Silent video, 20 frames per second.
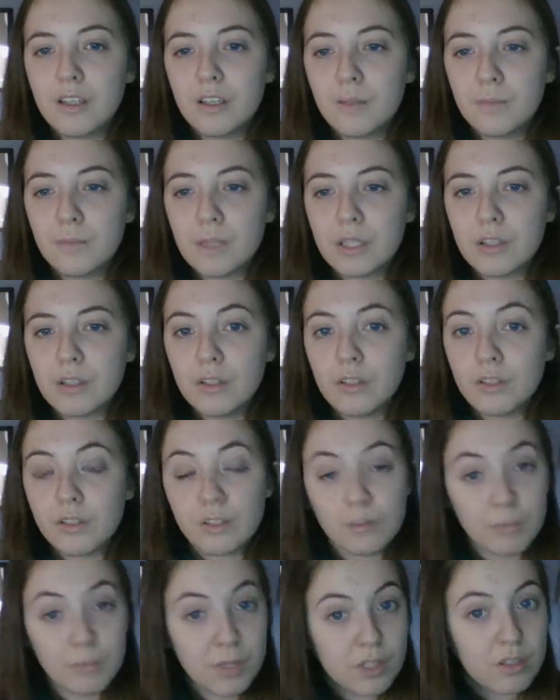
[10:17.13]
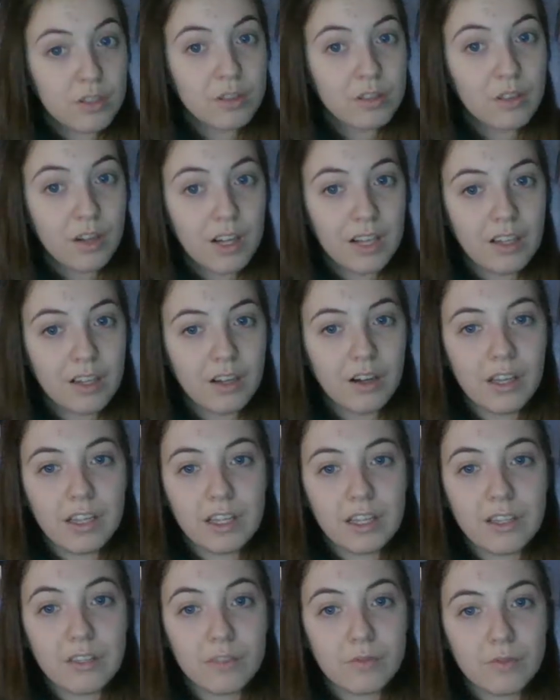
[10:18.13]
Because as much as I
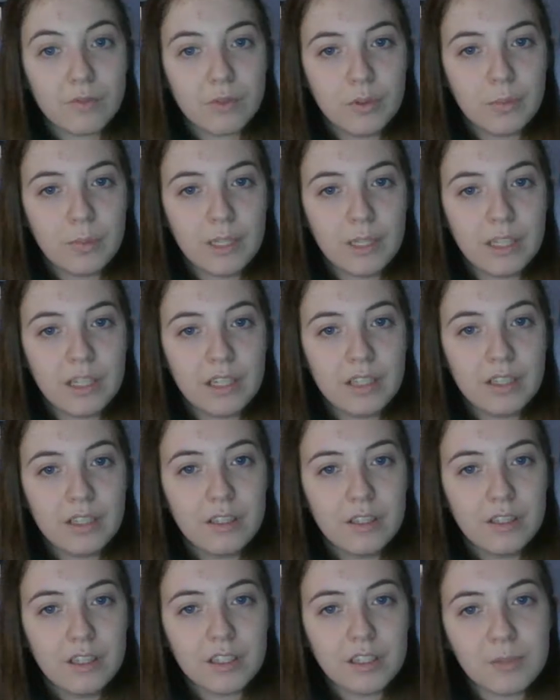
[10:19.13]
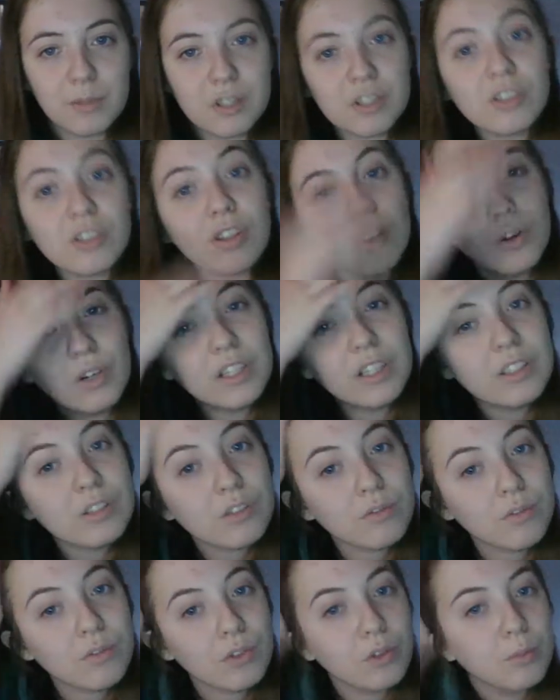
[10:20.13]
like RWBY, as much as I got
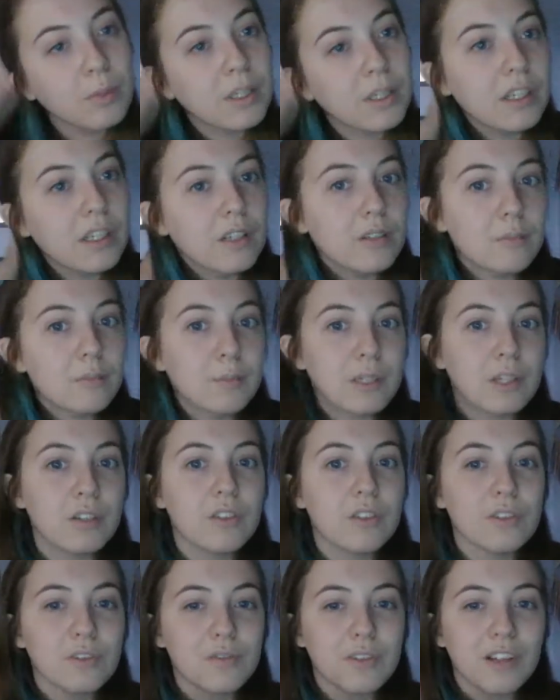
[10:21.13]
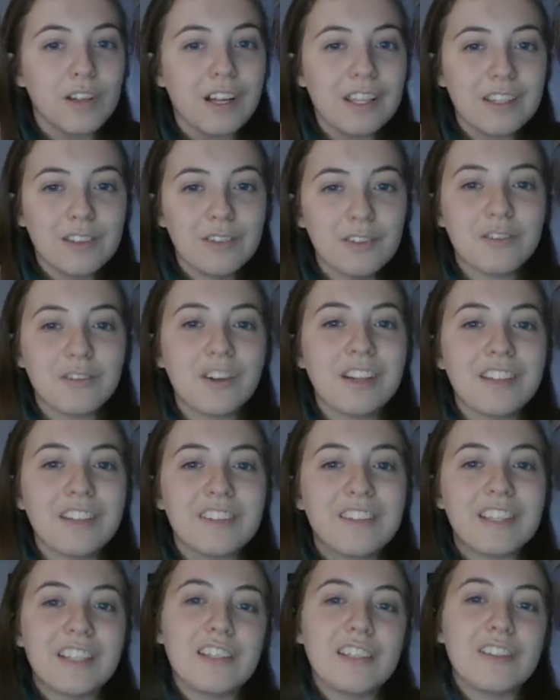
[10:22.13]
into RWBY because of like the fight
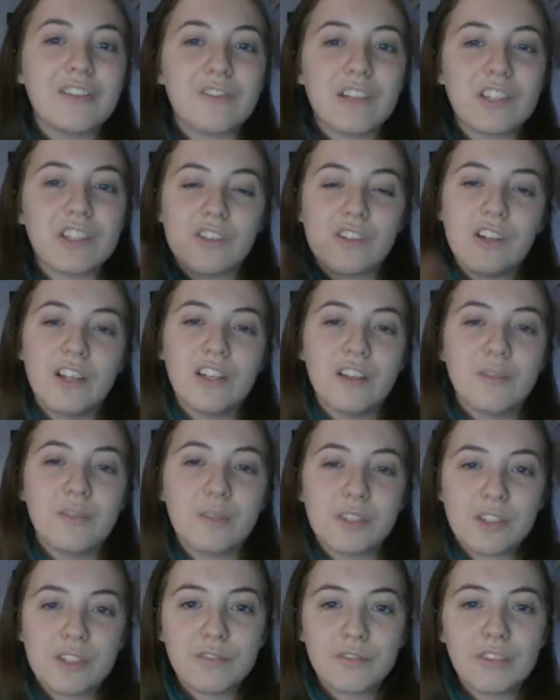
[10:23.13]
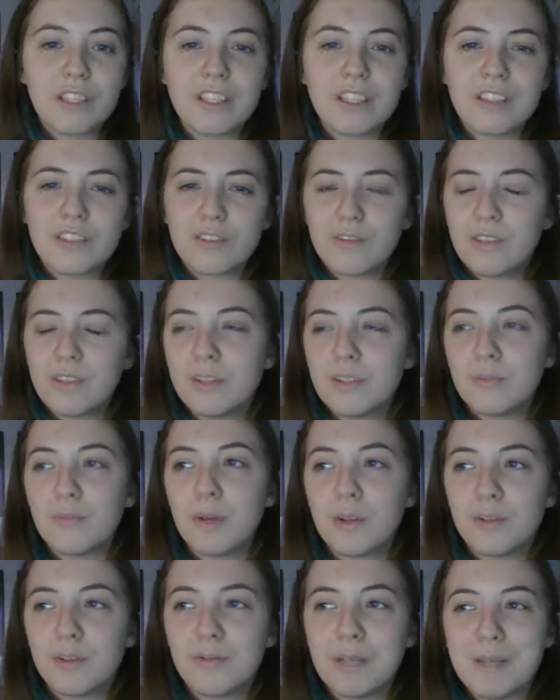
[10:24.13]
scene in the red trailer, which I think is the reason
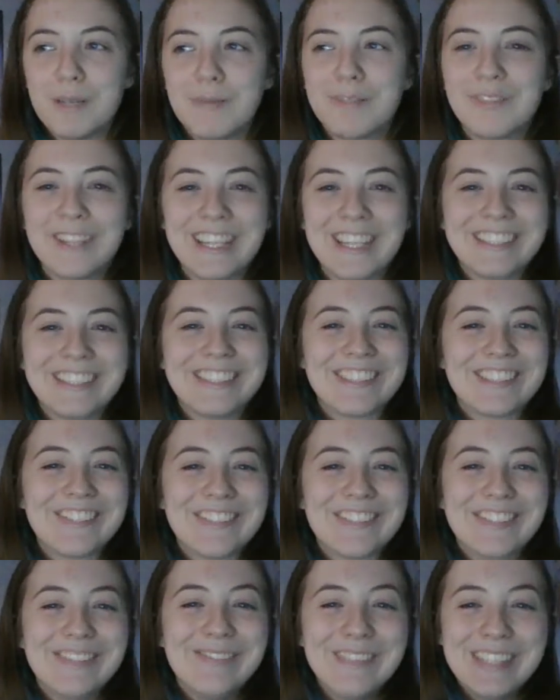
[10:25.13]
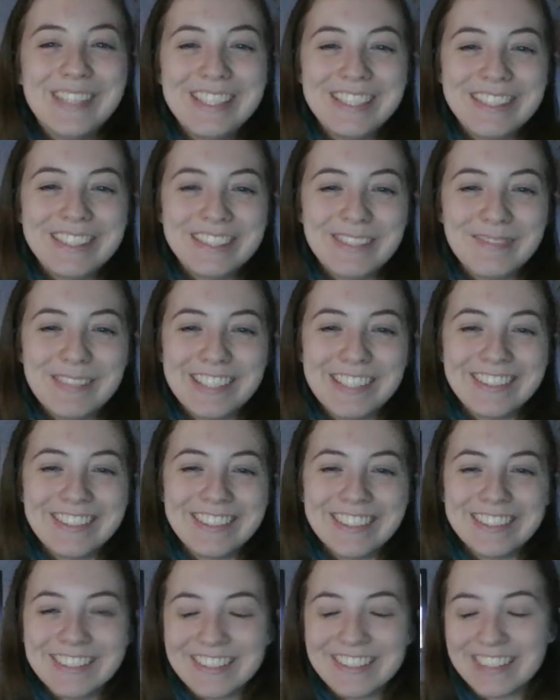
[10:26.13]
most people get into RWBY, to be
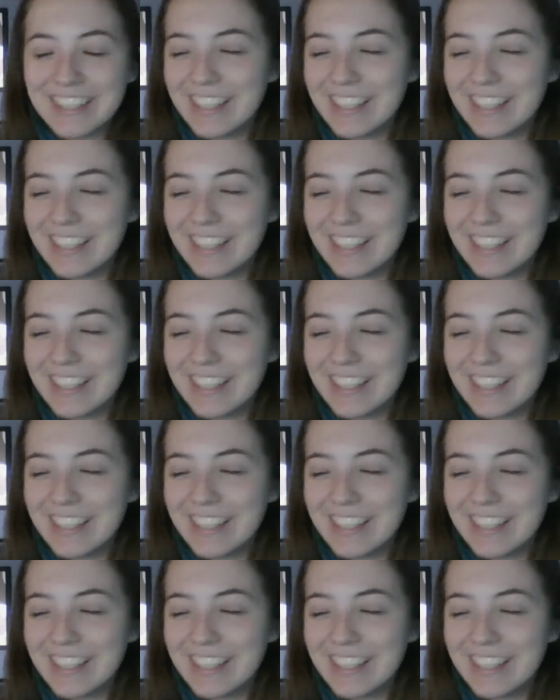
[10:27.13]
honest.